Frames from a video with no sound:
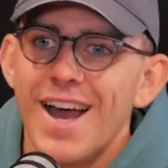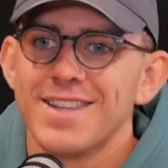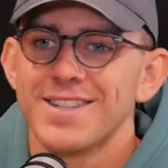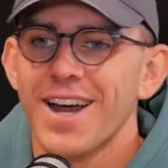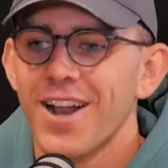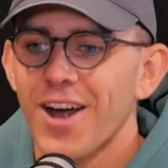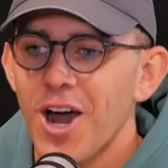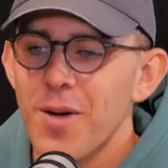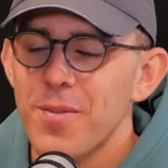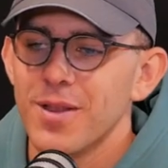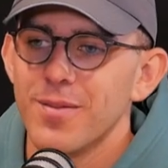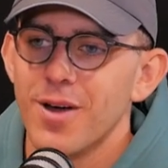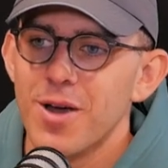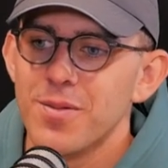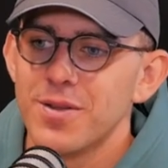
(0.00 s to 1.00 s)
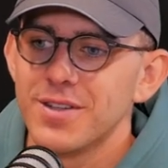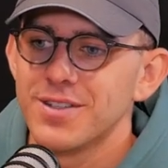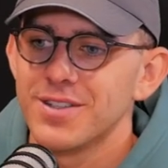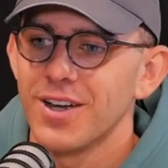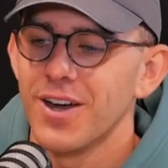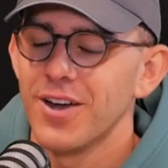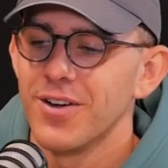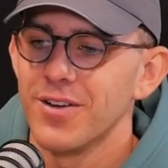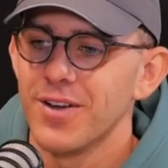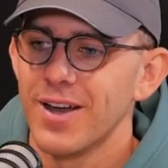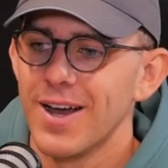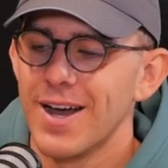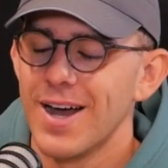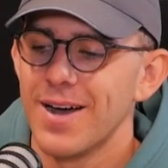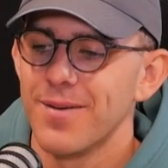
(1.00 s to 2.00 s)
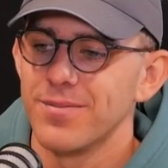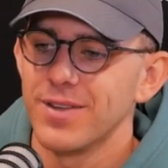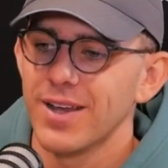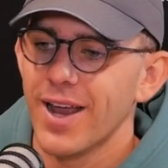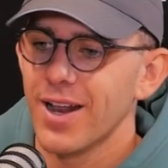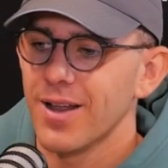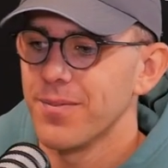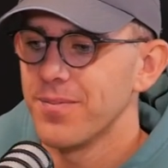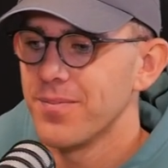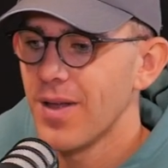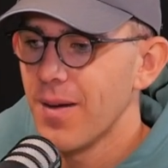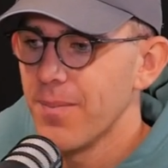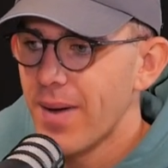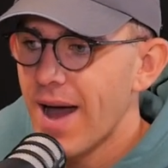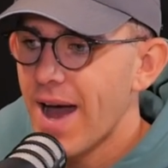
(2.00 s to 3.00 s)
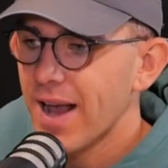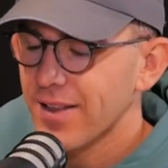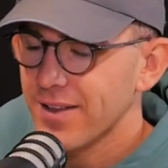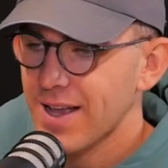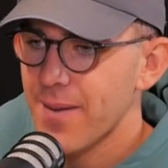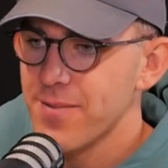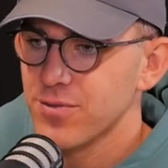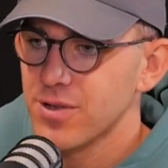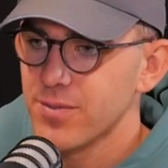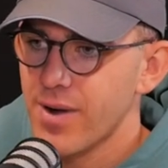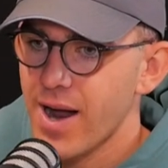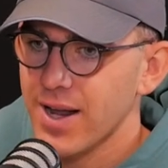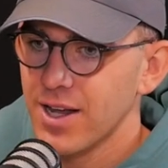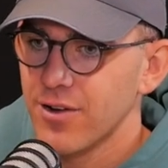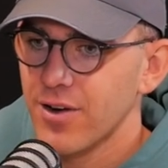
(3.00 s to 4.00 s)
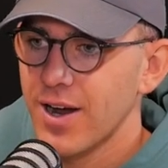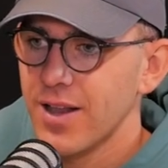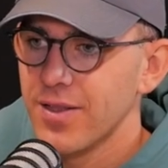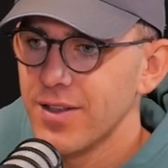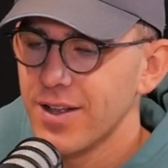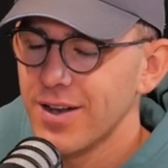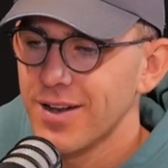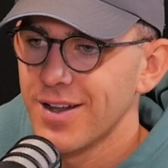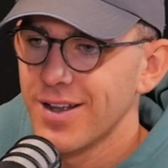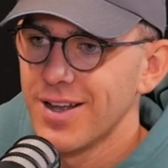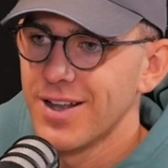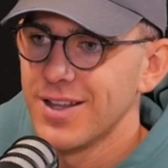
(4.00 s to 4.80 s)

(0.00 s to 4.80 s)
It's at home at the moment. So you get a bag that comes with a baggy green that